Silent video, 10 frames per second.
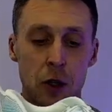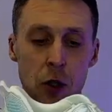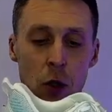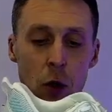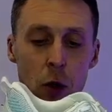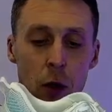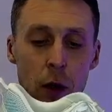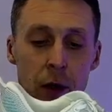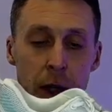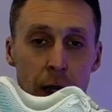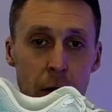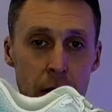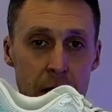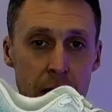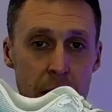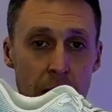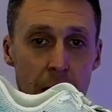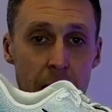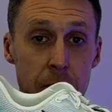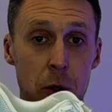So the heel sits
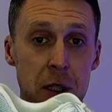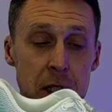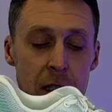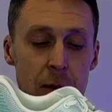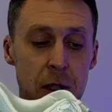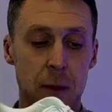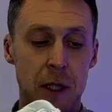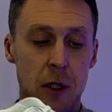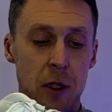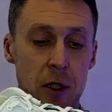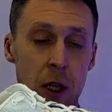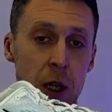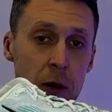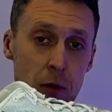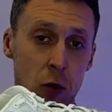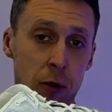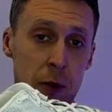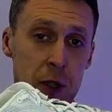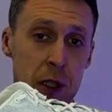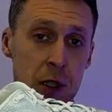at 46 millimeters,
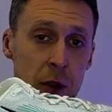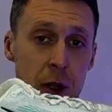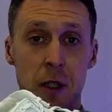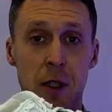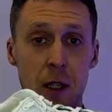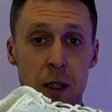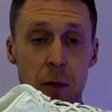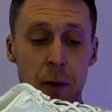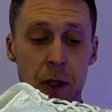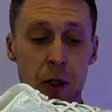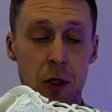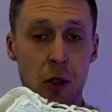forefoot sits at 36 millimeters.